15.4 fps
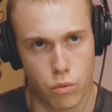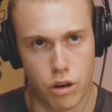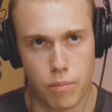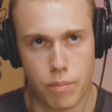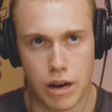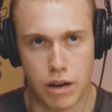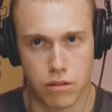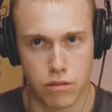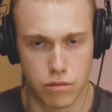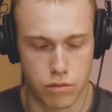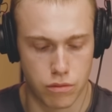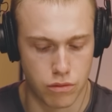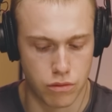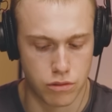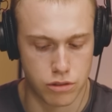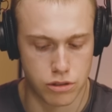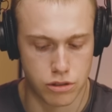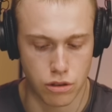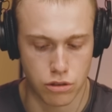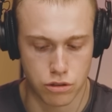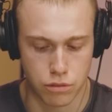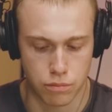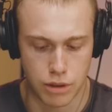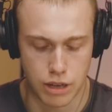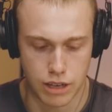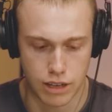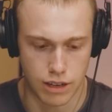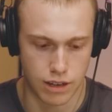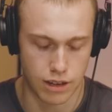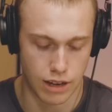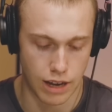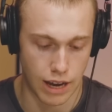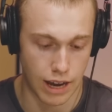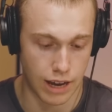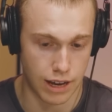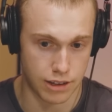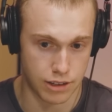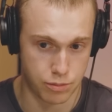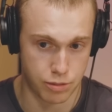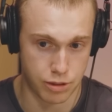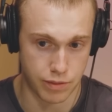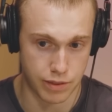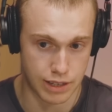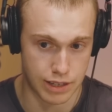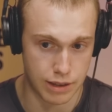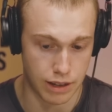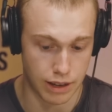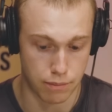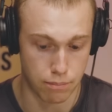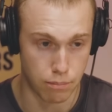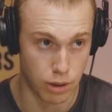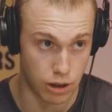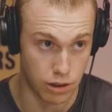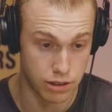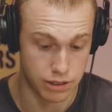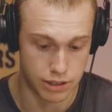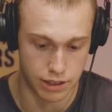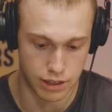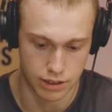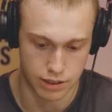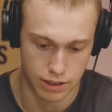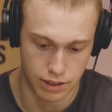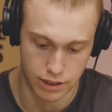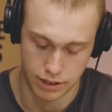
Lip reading: What about social media and specifically like marketing?